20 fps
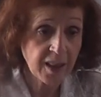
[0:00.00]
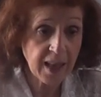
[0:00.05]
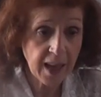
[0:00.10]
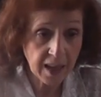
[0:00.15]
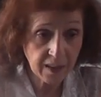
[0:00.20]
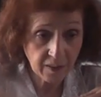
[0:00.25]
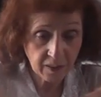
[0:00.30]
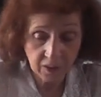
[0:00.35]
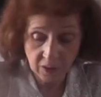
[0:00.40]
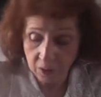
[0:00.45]

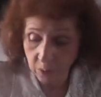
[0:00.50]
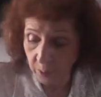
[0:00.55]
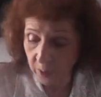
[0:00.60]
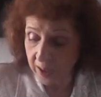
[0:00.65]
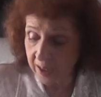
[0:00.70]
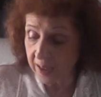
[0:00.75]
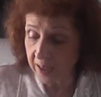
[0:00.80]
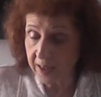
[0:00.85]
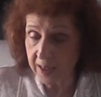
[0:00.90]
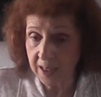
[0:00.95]
That's the
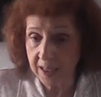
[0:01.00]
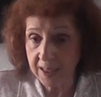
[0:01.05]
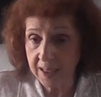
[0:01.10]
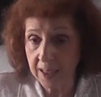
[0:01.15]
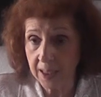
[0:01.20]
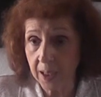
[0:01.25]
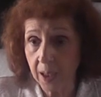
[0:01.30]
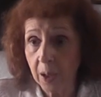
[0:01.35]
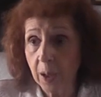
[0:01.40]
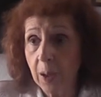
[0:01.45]
way that they
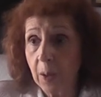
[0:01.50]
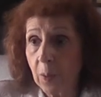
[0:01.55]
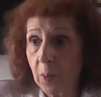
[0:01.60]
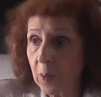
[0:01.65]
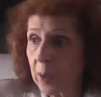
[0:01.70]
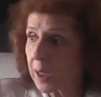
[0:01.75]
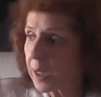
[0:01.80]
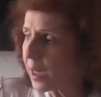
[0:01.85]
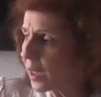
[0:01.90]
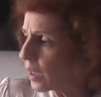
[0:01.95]
did it.
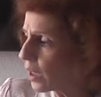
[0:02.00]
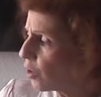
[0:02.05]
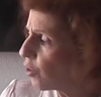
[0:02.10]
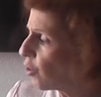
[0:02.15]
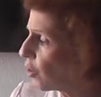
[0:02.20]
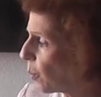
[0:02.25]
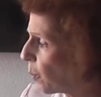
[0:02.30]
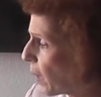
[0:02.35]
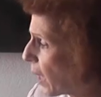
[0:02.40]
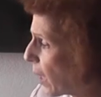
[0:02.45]
We kind of
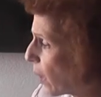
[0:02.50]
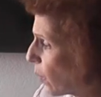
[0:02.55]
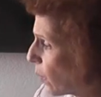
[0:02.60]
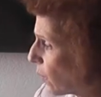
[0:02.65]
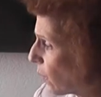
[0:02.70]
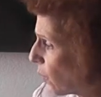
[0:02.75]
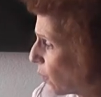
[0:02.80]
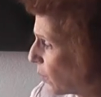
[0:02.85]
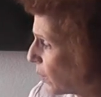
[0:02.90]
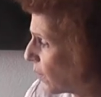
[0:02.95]
do it
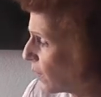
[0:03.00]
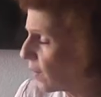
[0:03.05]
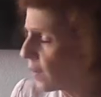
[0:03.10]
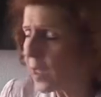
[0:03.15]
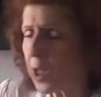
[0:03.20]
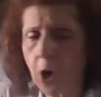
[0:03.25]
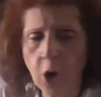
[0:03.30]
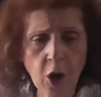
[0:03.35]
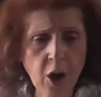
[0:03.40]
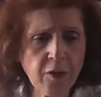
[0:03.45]
backwards. We
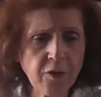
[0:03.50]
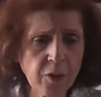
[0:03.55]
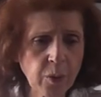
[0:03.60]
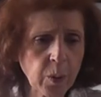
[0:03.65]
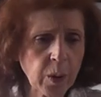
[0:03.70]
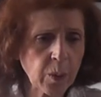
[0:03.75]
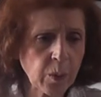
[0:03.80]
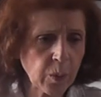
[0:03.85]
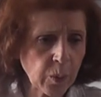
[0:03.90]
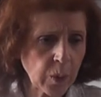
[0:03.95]
sit often
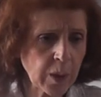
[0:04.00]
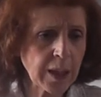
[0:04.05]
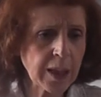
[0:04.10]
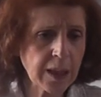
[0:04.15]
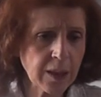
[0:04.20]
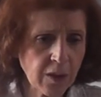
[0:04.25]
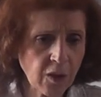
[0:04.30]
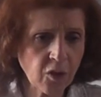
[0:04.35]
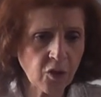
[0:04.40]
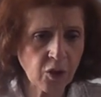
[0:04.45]
when we're
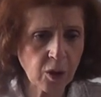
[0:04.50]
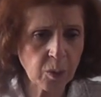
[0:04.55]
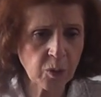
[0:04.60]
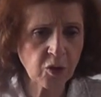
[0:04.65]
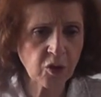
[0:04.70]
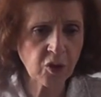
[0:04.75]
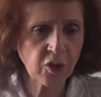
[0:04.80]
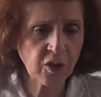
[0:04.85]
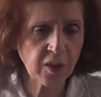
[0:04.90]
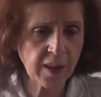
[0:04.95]
reading the
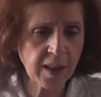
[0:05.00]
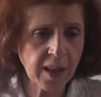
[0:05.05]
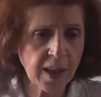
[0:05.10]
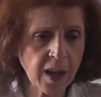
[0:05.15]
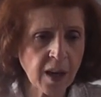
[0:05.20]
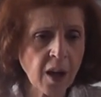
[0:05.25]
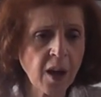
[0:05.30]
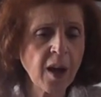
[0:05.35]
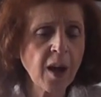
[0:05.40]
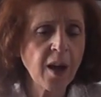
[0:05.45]
scriptures, and
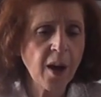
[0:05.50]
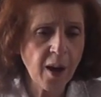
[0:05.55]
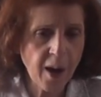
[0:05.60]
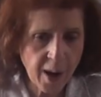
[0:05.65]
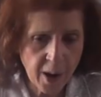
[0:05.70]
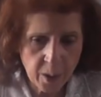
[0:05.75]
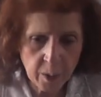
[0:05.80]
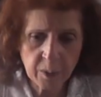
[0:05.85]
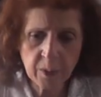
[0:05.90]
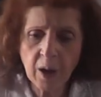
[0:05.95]
then
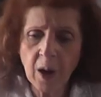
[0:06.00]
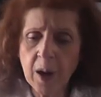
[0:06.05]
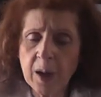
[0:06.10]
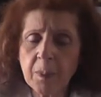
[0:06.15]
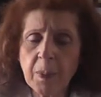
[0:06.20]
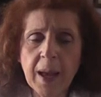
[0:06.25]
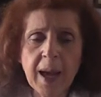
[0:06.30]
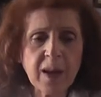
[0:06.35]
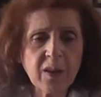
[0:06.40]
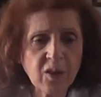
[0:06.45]
our,
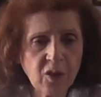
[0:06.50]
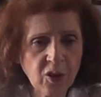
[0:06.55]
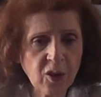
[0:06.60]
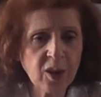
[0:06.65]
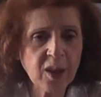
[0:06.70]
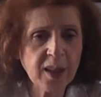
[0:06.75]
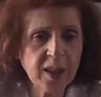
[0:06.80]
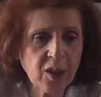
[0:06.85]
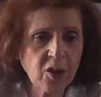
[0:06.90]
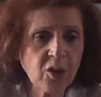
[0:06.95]
our
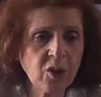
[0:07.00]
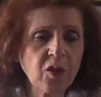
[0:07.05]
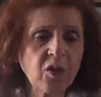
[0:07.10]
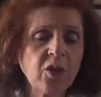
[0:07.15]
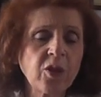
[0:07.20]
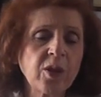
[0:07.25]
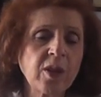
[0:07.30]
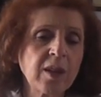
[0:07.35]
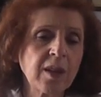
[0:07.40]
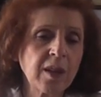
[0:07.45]
pastor or leader is
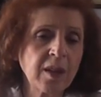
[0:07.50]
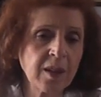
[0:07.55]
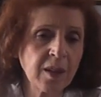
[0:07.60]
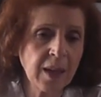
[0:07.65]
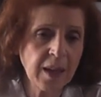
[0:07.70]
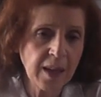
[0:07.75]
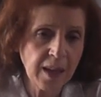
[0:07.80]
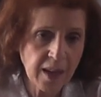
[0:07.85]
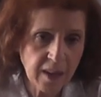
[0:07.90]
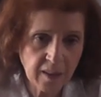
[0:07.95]
going
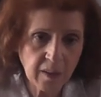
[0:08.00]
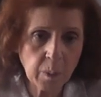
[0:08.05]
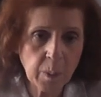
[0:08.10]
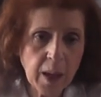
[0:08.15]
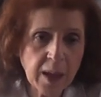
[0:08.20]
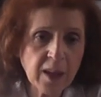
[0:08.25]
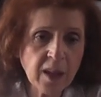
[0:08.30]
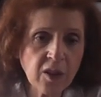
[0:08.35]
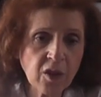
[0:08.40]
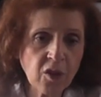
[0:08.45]
to
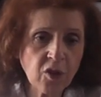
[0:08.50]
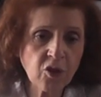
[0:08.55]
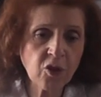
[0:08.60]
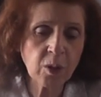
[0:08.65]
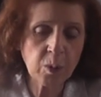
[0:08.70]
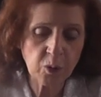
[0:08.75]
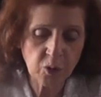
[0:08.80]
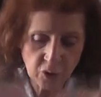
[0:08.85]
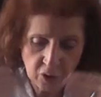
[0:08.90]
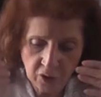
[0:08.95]
expound on the
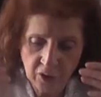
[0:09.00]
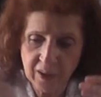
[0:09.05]
scripture,